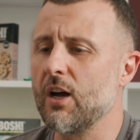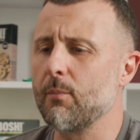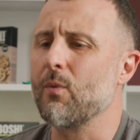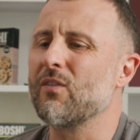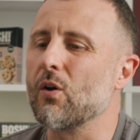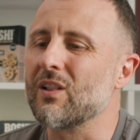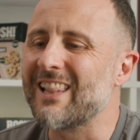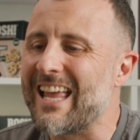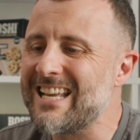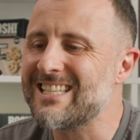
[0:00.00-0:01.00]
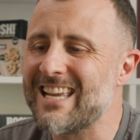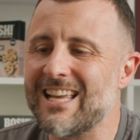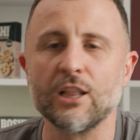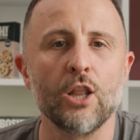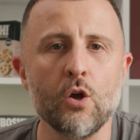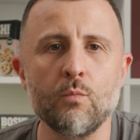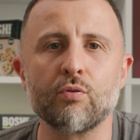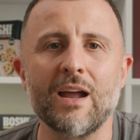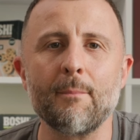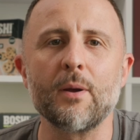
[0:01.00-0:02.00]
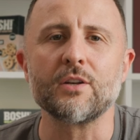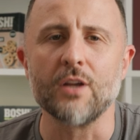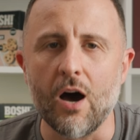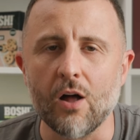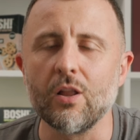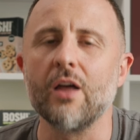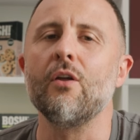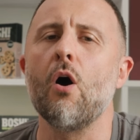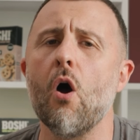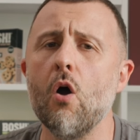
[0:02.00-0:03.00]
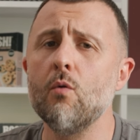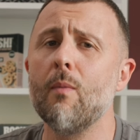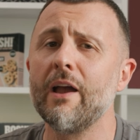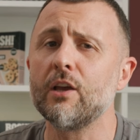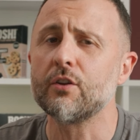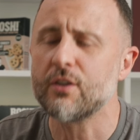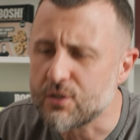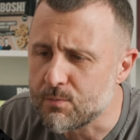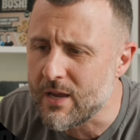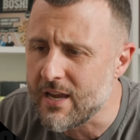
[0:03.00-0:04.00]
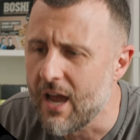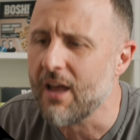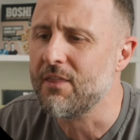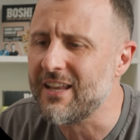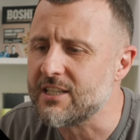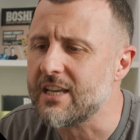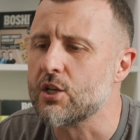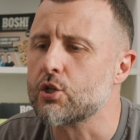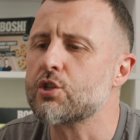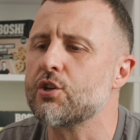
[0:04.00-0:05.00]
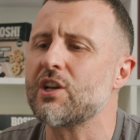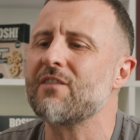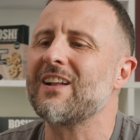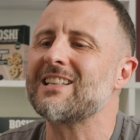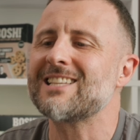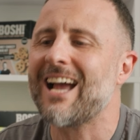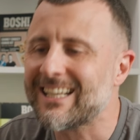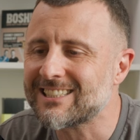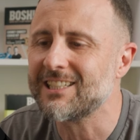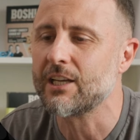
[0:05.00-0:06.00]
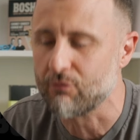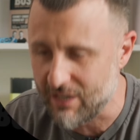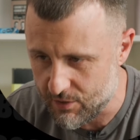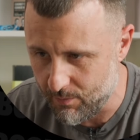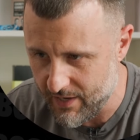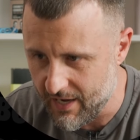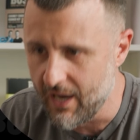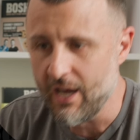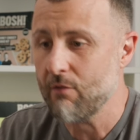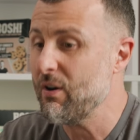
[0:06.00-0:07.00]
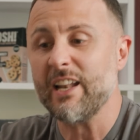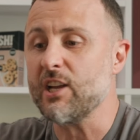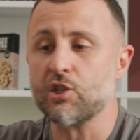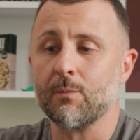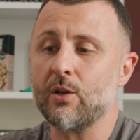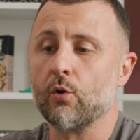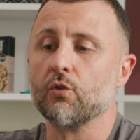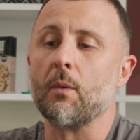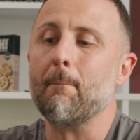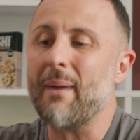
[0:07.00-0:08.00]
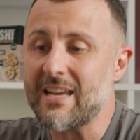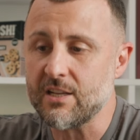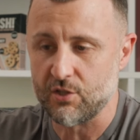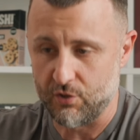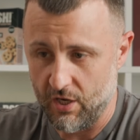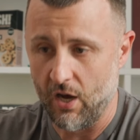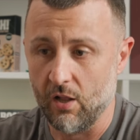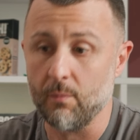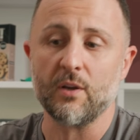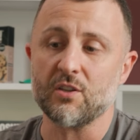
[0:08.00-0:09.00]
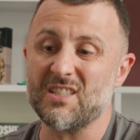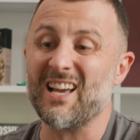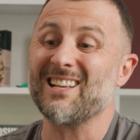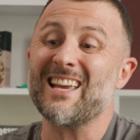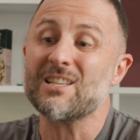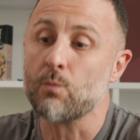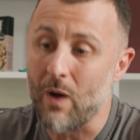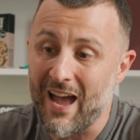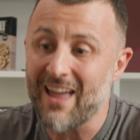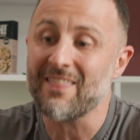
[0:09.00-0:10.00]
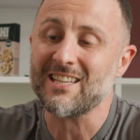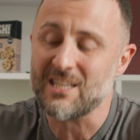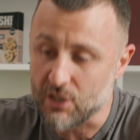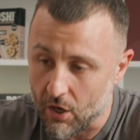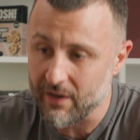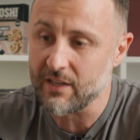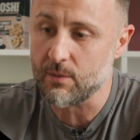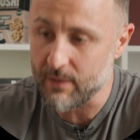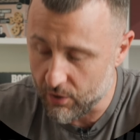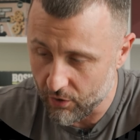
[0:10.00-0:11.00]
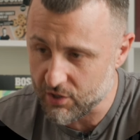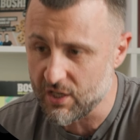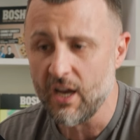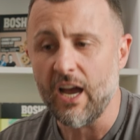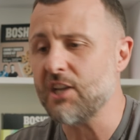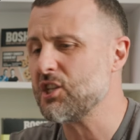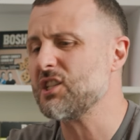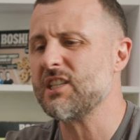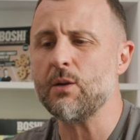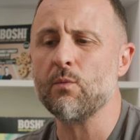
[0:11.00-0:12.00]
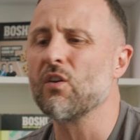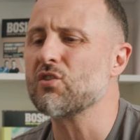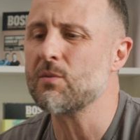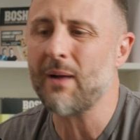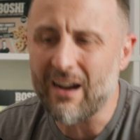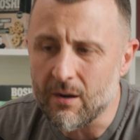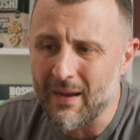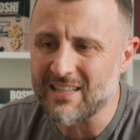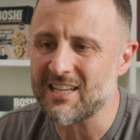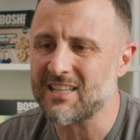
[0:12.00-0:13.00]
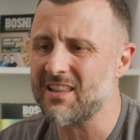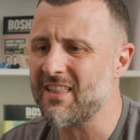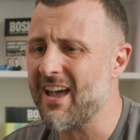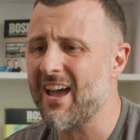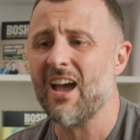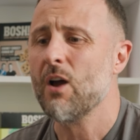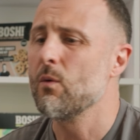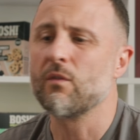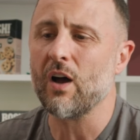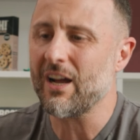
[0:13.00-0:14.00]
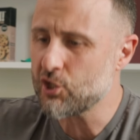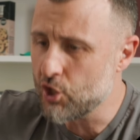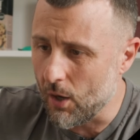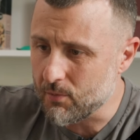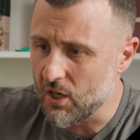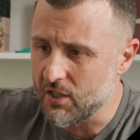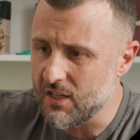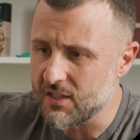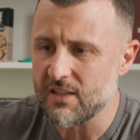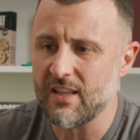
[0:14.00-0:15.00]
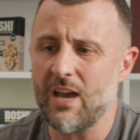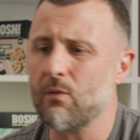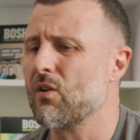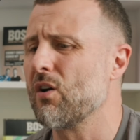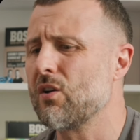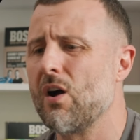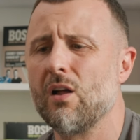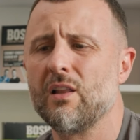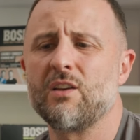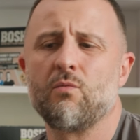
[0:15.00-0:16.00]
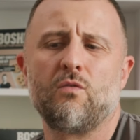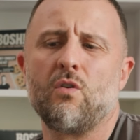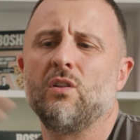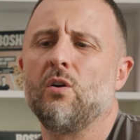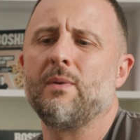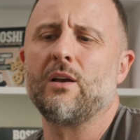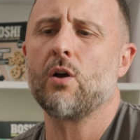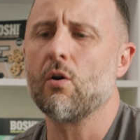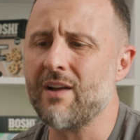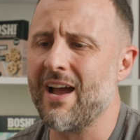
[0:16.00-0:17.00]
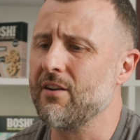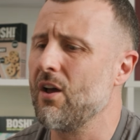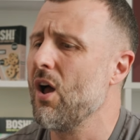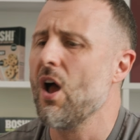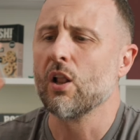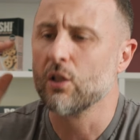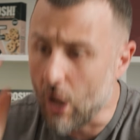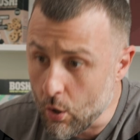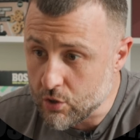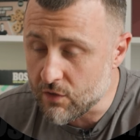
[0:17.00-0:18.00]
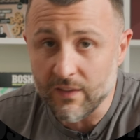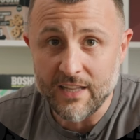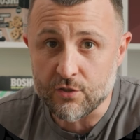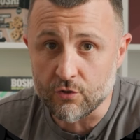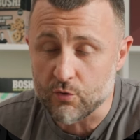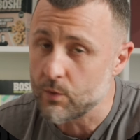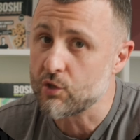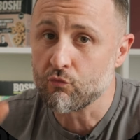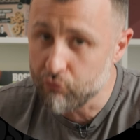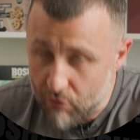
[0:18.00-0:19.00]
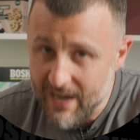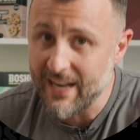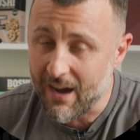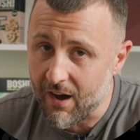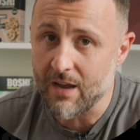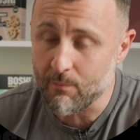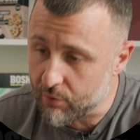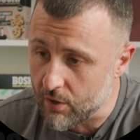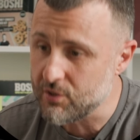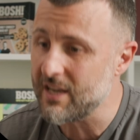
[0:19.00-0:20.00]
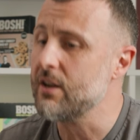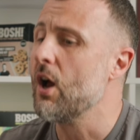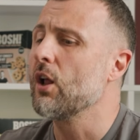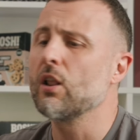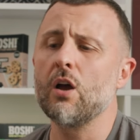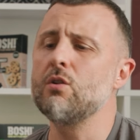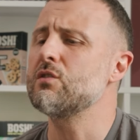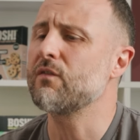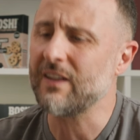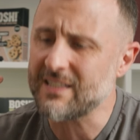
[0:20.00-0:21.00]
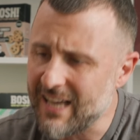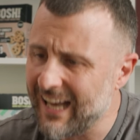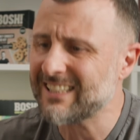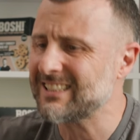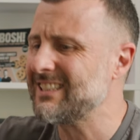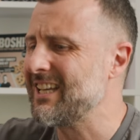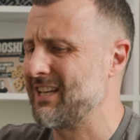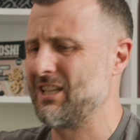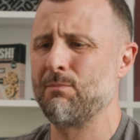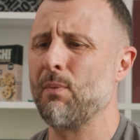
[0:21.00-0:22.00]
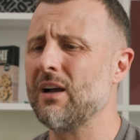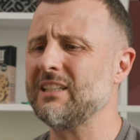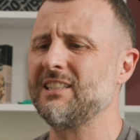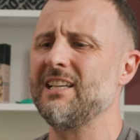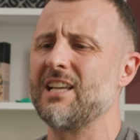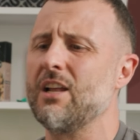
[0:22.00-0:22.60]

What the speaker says: up, we've got lazy low prep dal, and oh my goodness me, this is such a fantastic recipe. Really, it should be called baked dal because that is where this is going to be cooked. As you can see, we've got some aromatics in there, we've got our chopped onions in there, we've got garlic, we've got a little bit of coriander, loads of lentils, which are really high in protein, loads of fantastic spices,